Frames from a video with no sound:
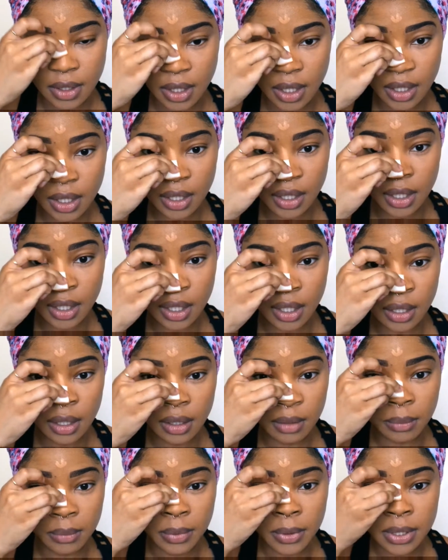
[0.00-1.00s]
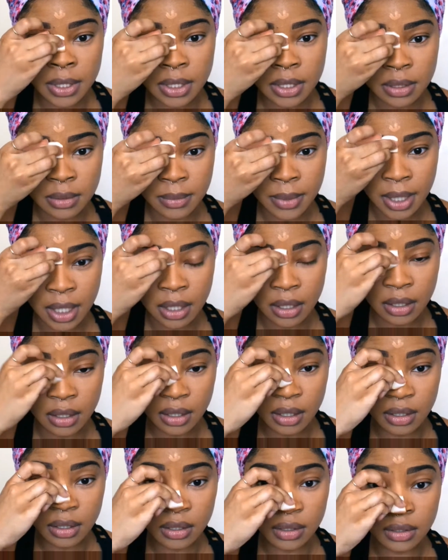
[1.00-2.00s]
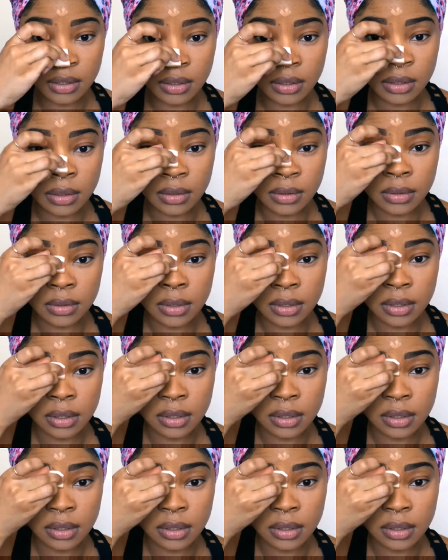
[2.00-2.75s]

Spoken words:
and then the bridge of my nose.